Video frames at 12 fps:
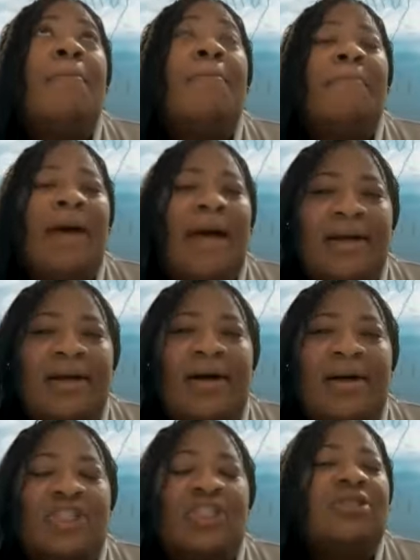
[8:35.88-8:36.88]
My
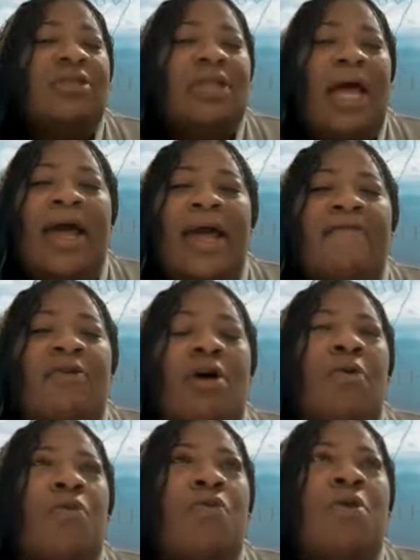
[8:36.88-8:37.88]
gosh, mm-hmm. I have a,
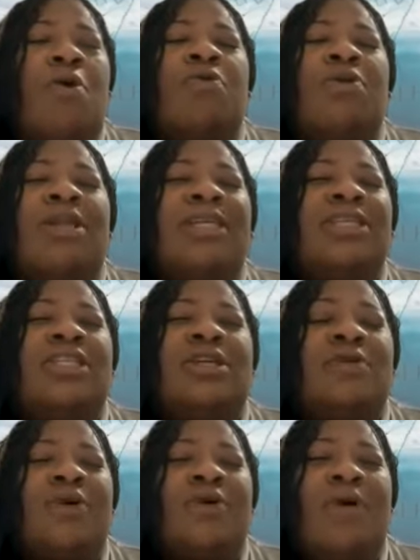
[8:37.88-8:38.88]
a, a,
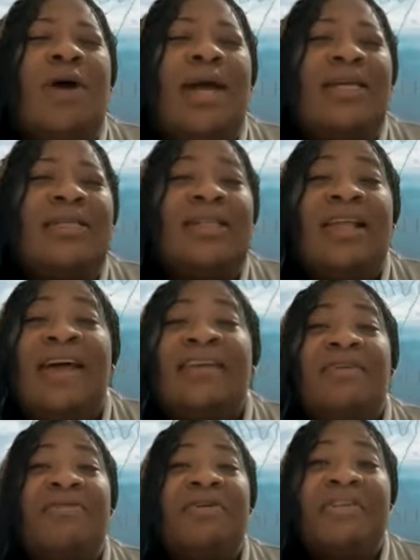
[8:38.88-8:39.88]
relationship with Christ like
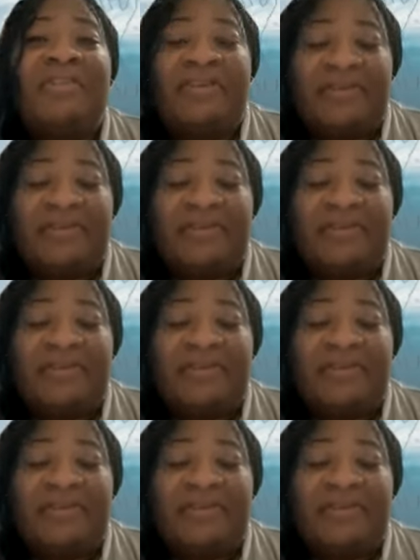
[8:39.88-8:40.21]
no other.